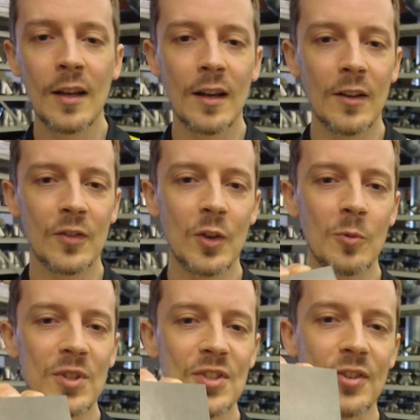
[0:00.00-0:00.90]
Uh, so
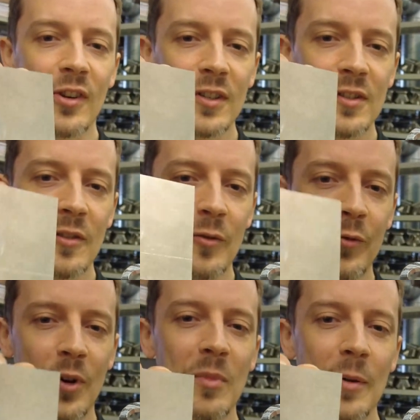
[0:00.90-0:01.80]
we start
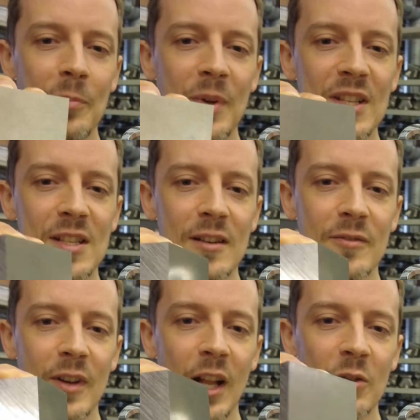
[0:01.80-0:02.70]
from a piece
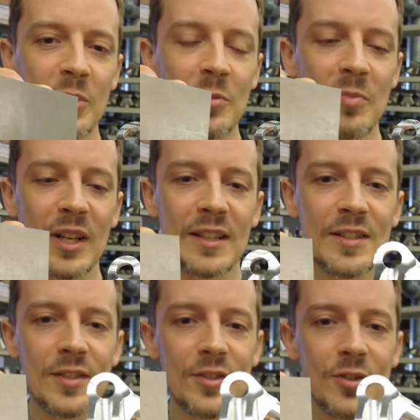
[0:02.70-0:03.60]
of aluminum
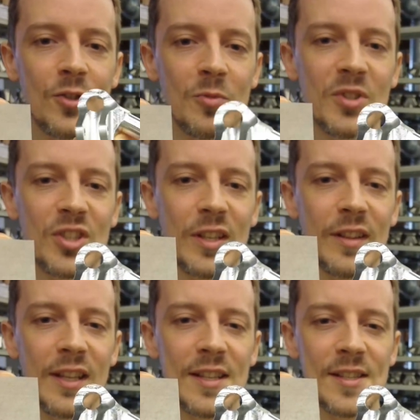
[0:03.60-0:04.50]
billet to
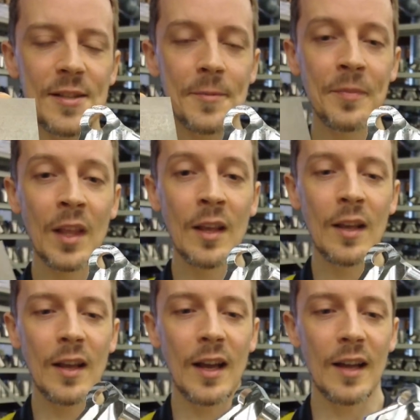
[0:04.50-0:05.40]
machine these
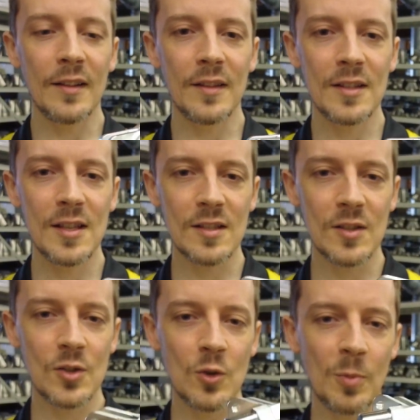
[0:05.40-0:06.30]
and this is
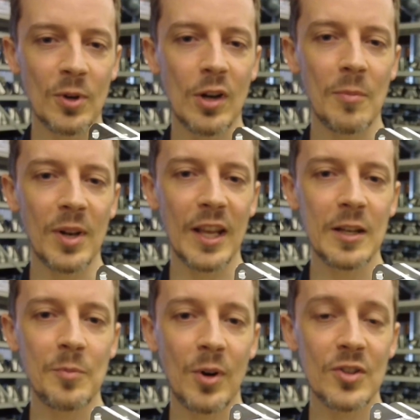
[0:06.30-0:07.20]
a super
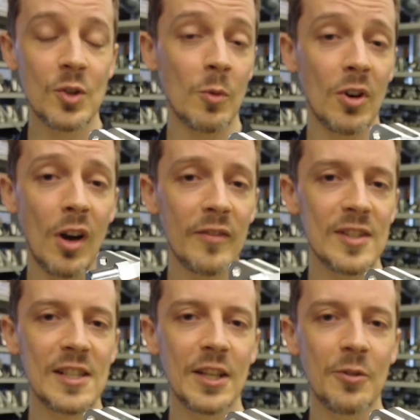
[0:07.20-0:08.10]
complicated part so we're
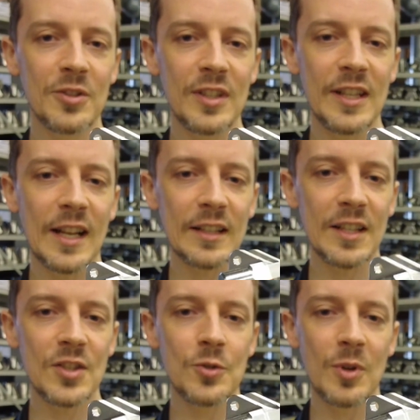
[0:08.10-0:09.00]
obviously going to need at
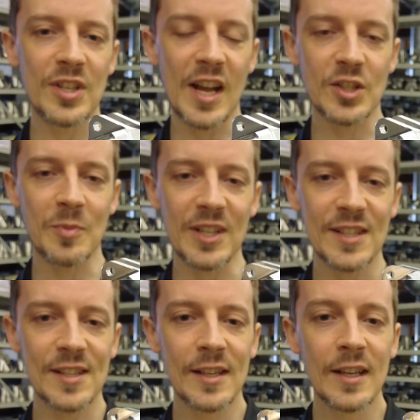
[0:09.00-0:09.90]
least two
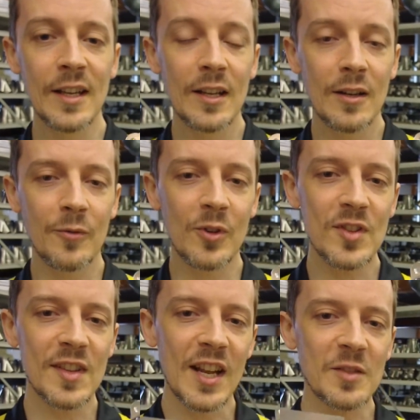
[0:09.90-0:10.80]
attachments.
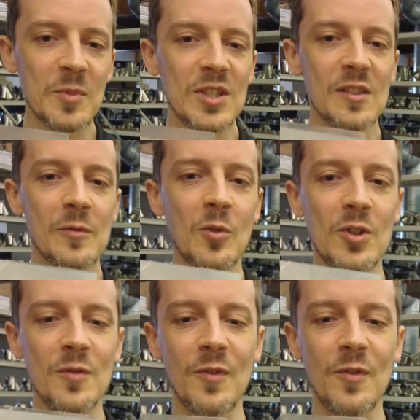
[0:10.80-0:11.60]
First attachment is of course